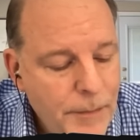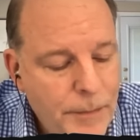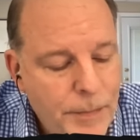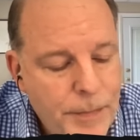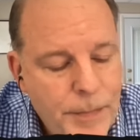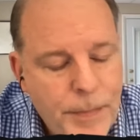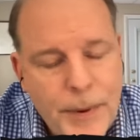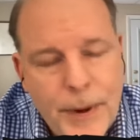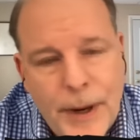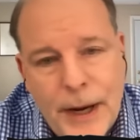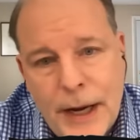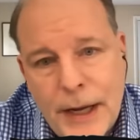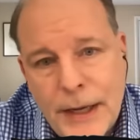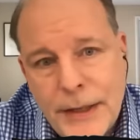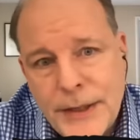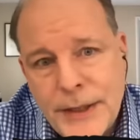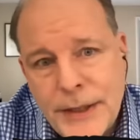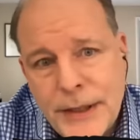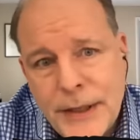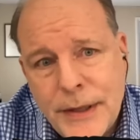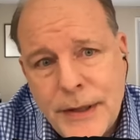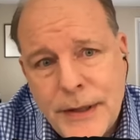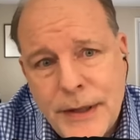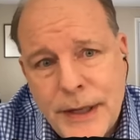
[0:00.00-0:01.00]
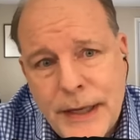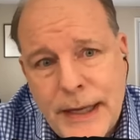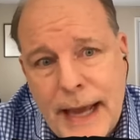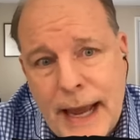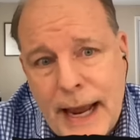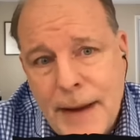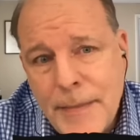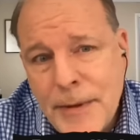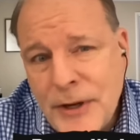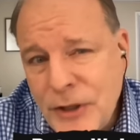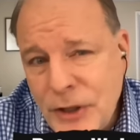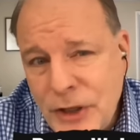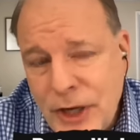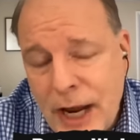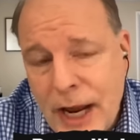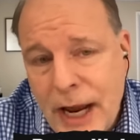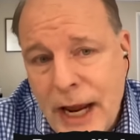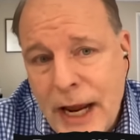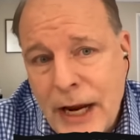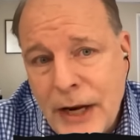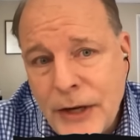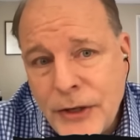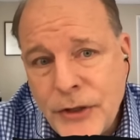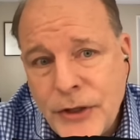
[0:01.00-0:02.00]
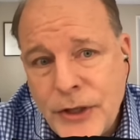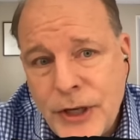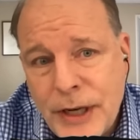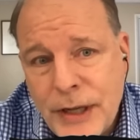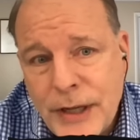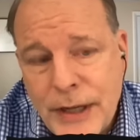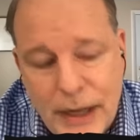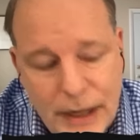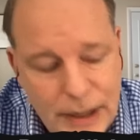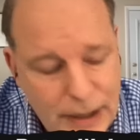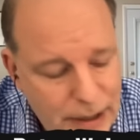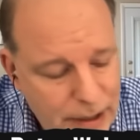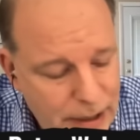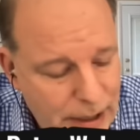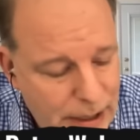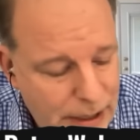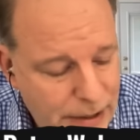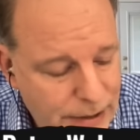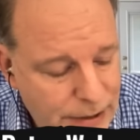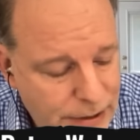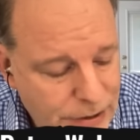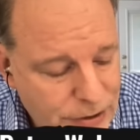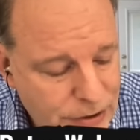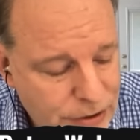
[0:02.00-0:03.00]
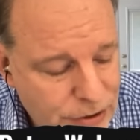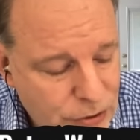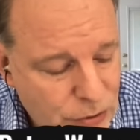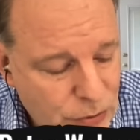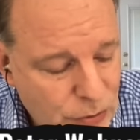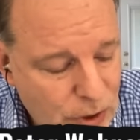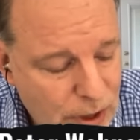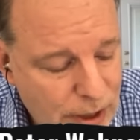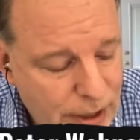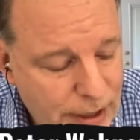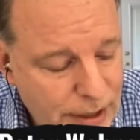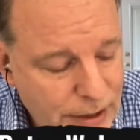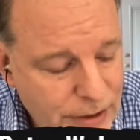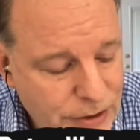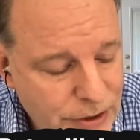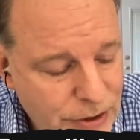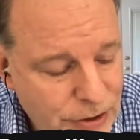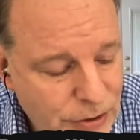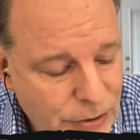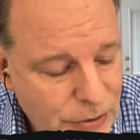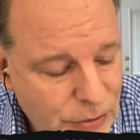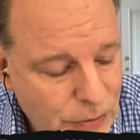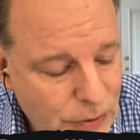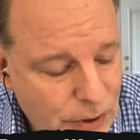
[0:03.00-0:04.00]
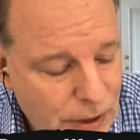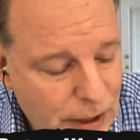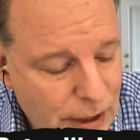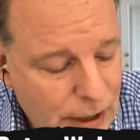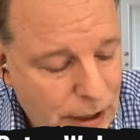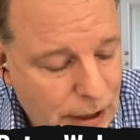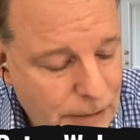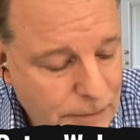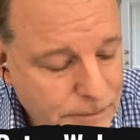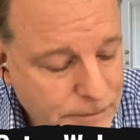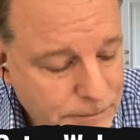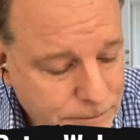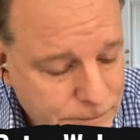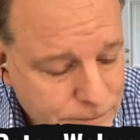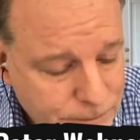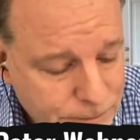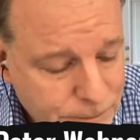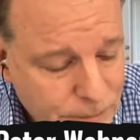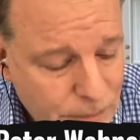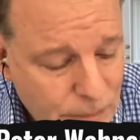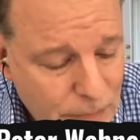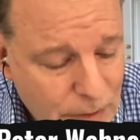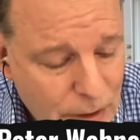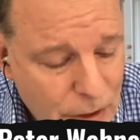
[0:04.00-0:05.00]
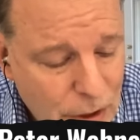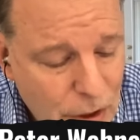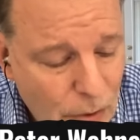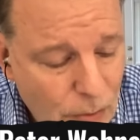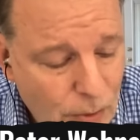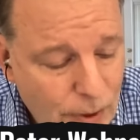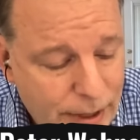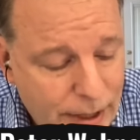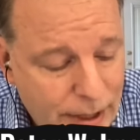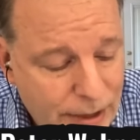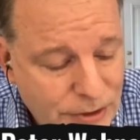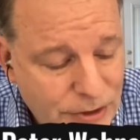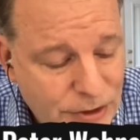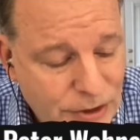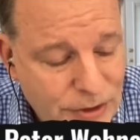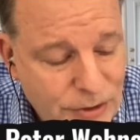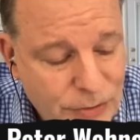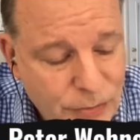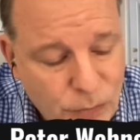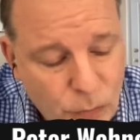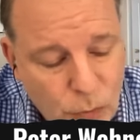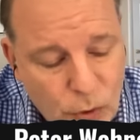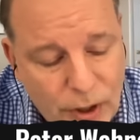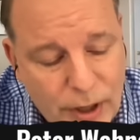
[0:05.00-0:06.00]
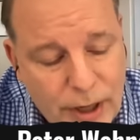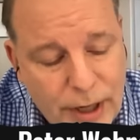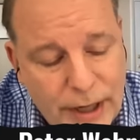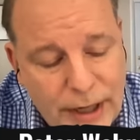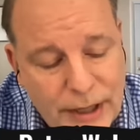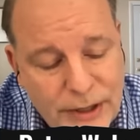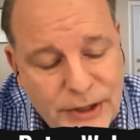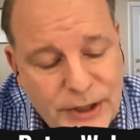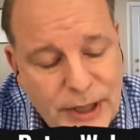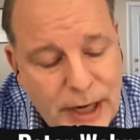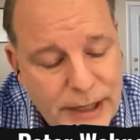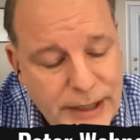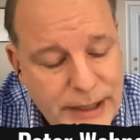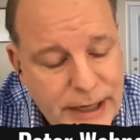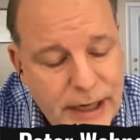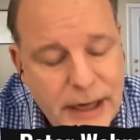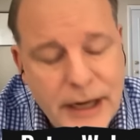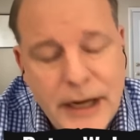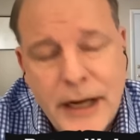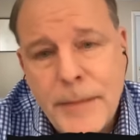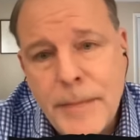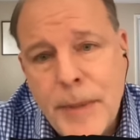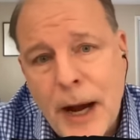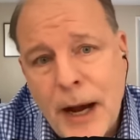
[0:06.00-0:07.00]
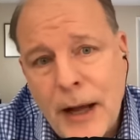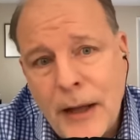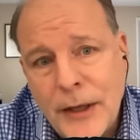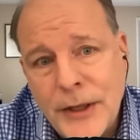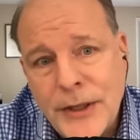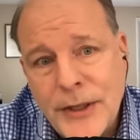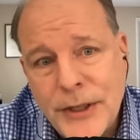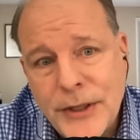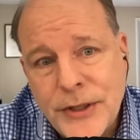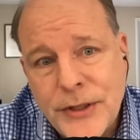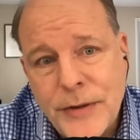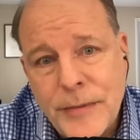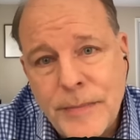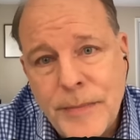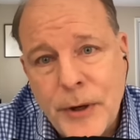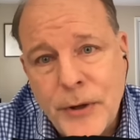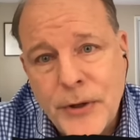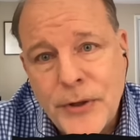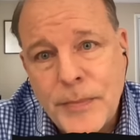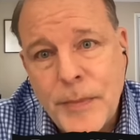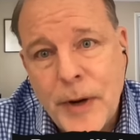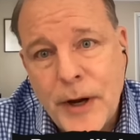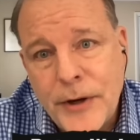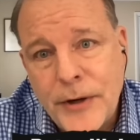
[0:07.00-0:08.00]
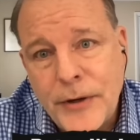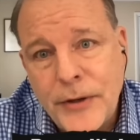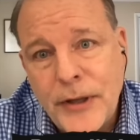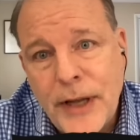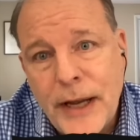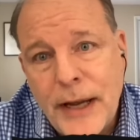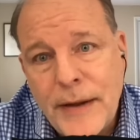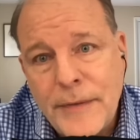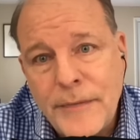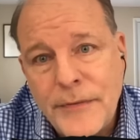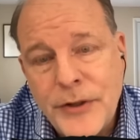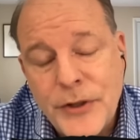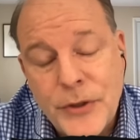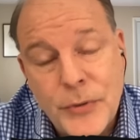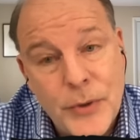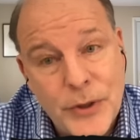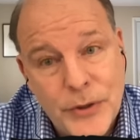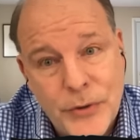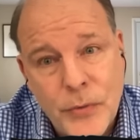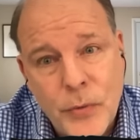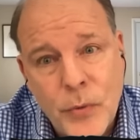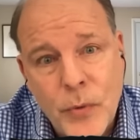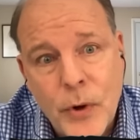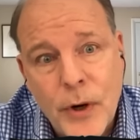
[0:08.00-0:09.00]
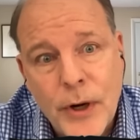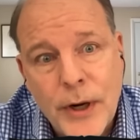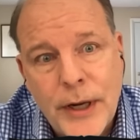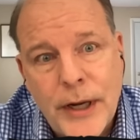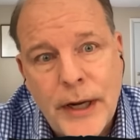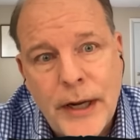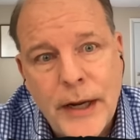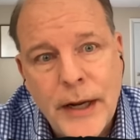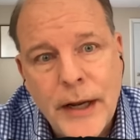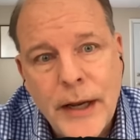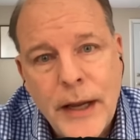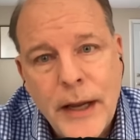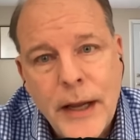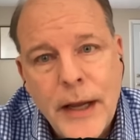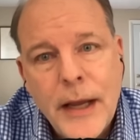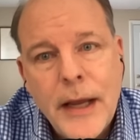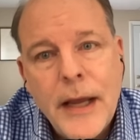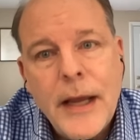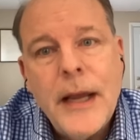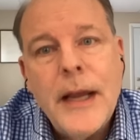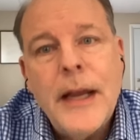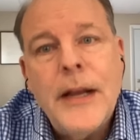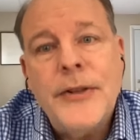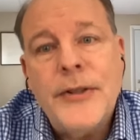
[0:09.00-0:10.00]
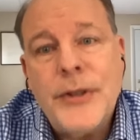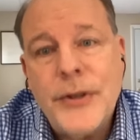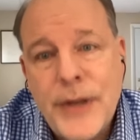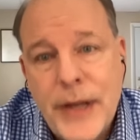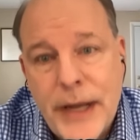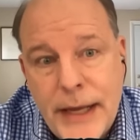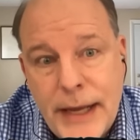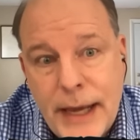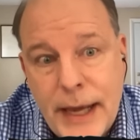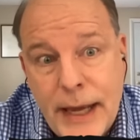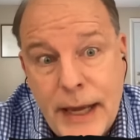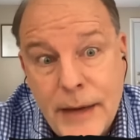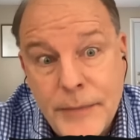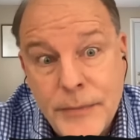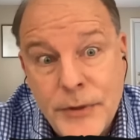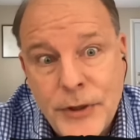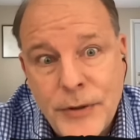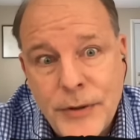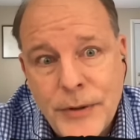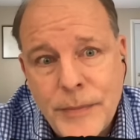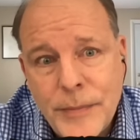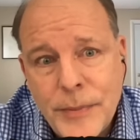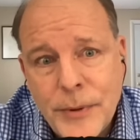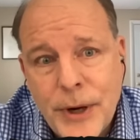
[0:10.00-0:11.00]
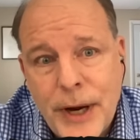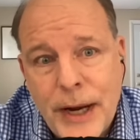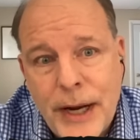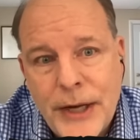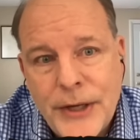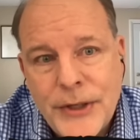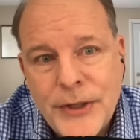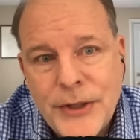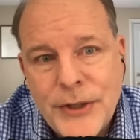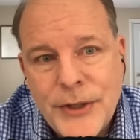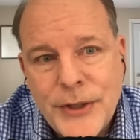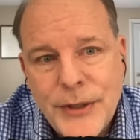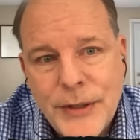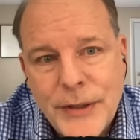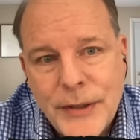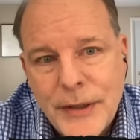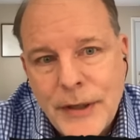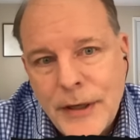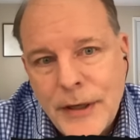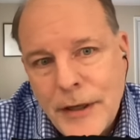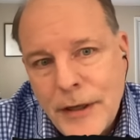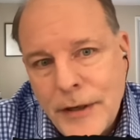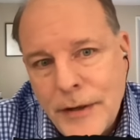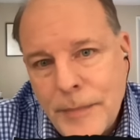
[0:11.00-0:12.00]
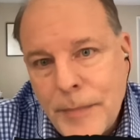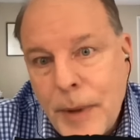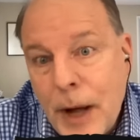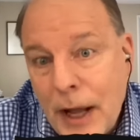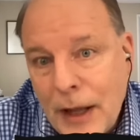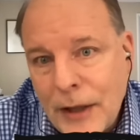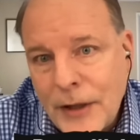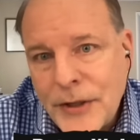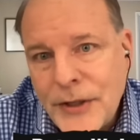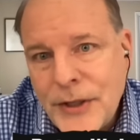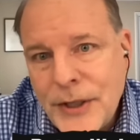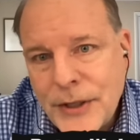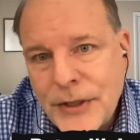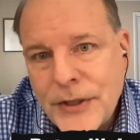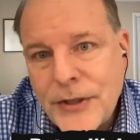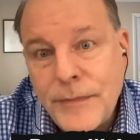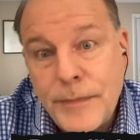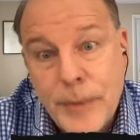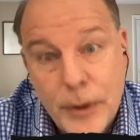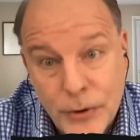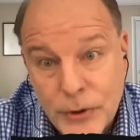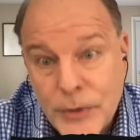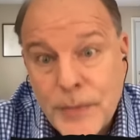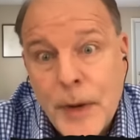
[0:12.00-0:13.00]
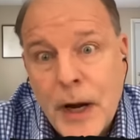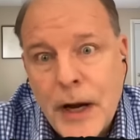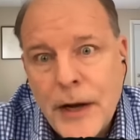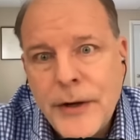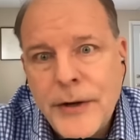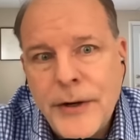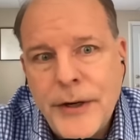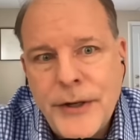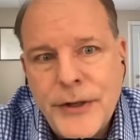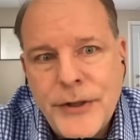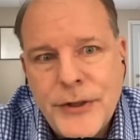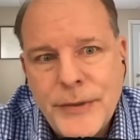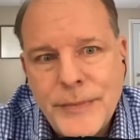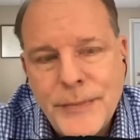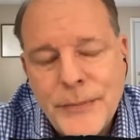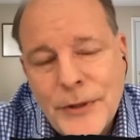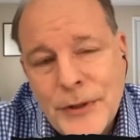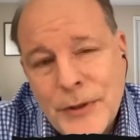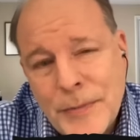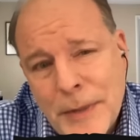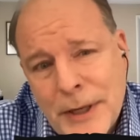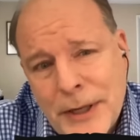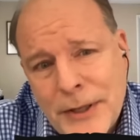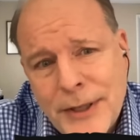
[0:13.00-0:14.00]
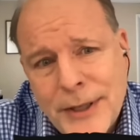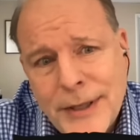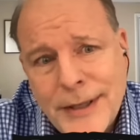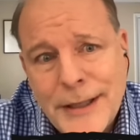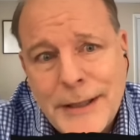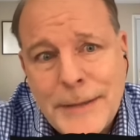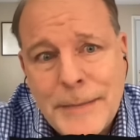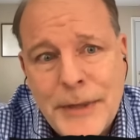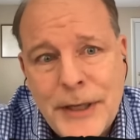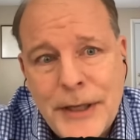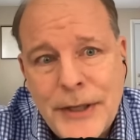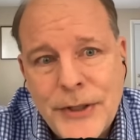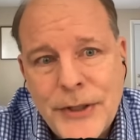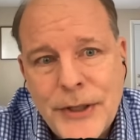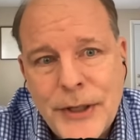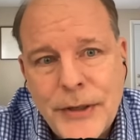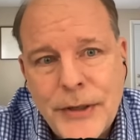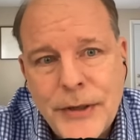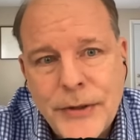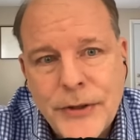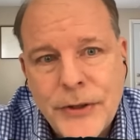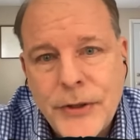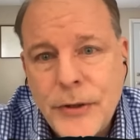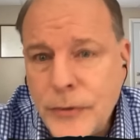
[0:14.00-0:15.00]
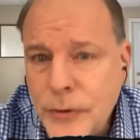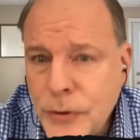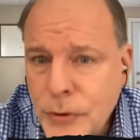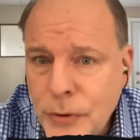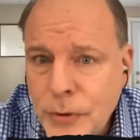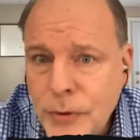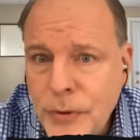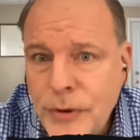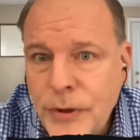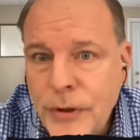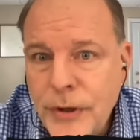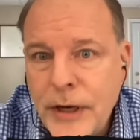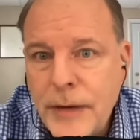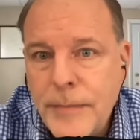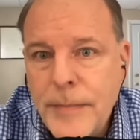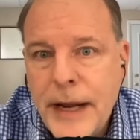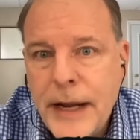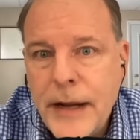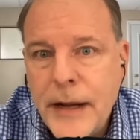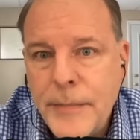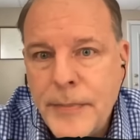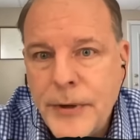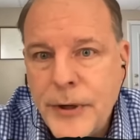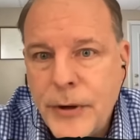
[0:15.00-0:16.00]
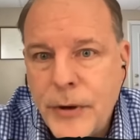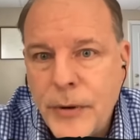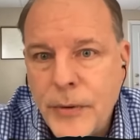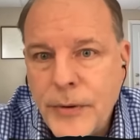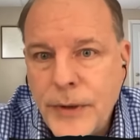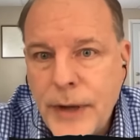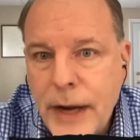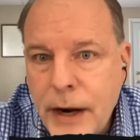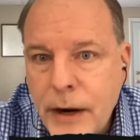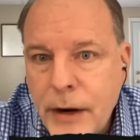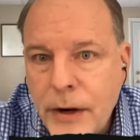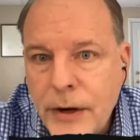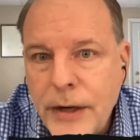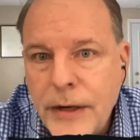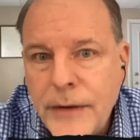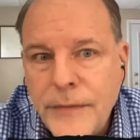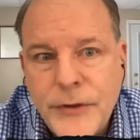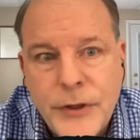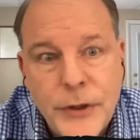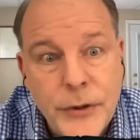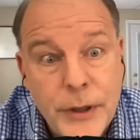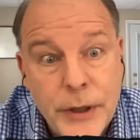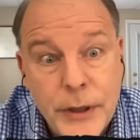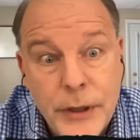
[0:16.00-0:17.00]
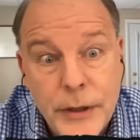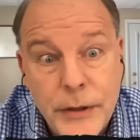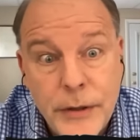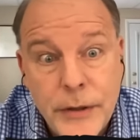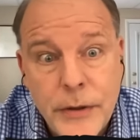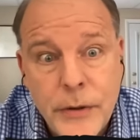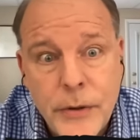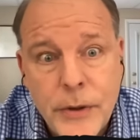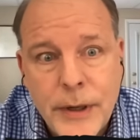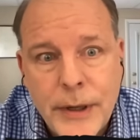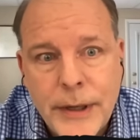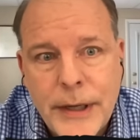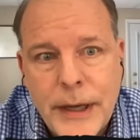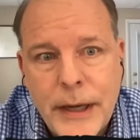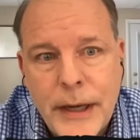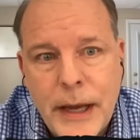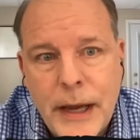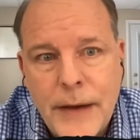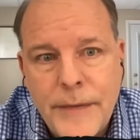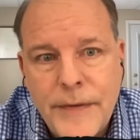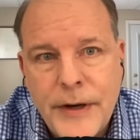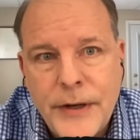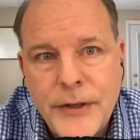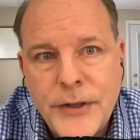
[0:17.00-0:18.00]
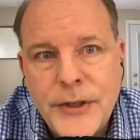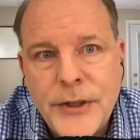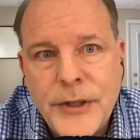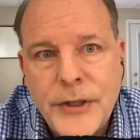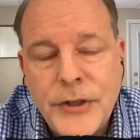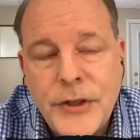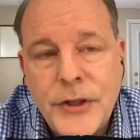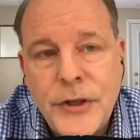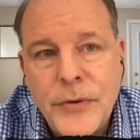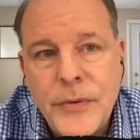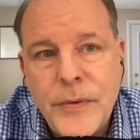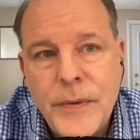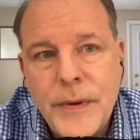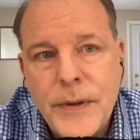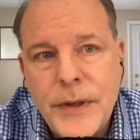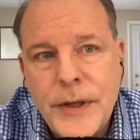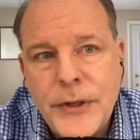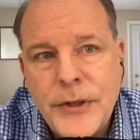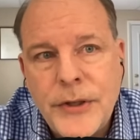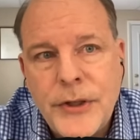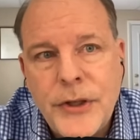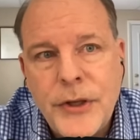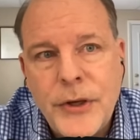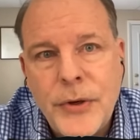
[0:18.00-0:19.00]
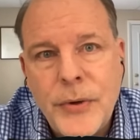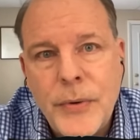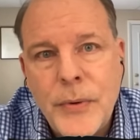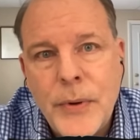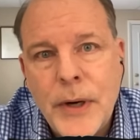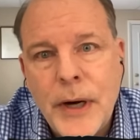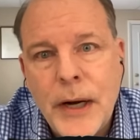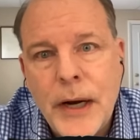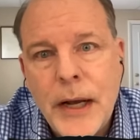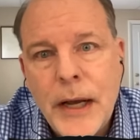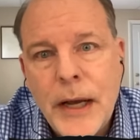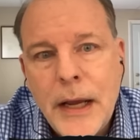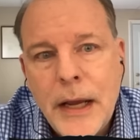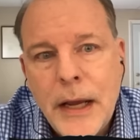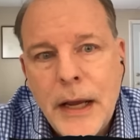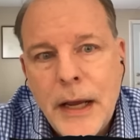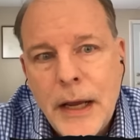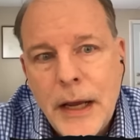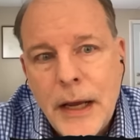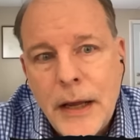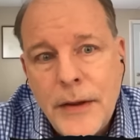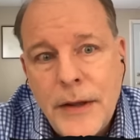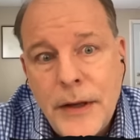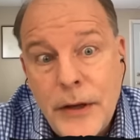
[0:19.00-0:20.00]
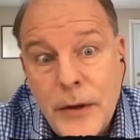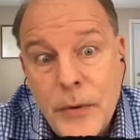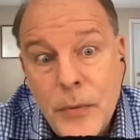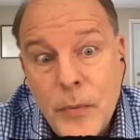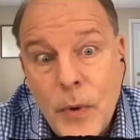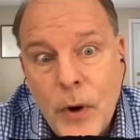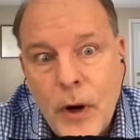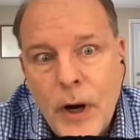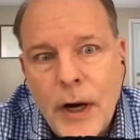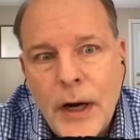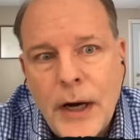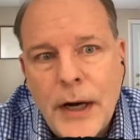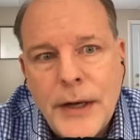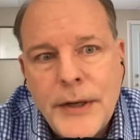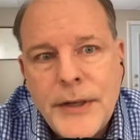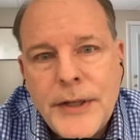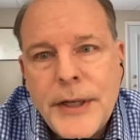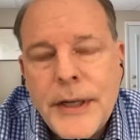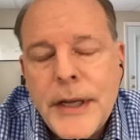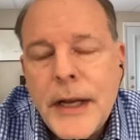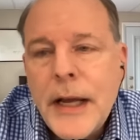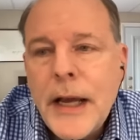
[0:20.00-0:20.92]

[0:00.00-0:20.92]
but the game had changed in that and that trying to um, go against work against the identity politics of the postmodern left just wasn't working. And so they came to embrace the politics of postmodernism, which basically means that there's no truth. You can make up your own narratives. You can ignore evidence that you that you uh, that you want.